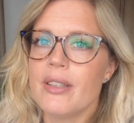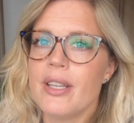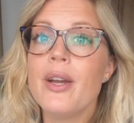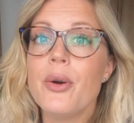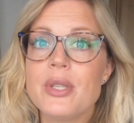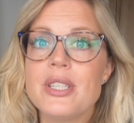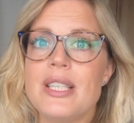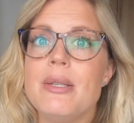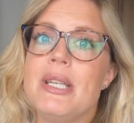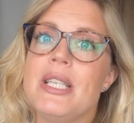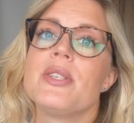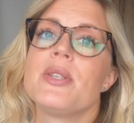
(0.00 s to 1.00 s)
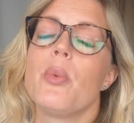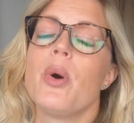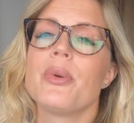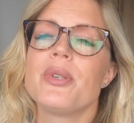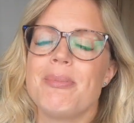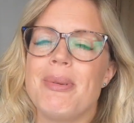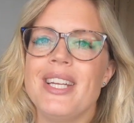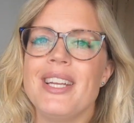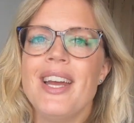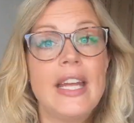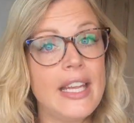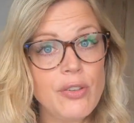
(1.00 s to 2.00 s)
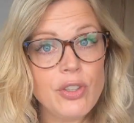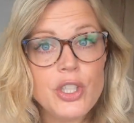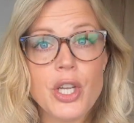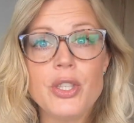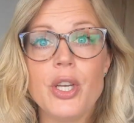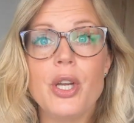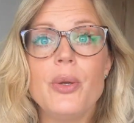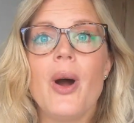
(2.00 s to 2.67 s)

It honestly means the world to me. If you don't know,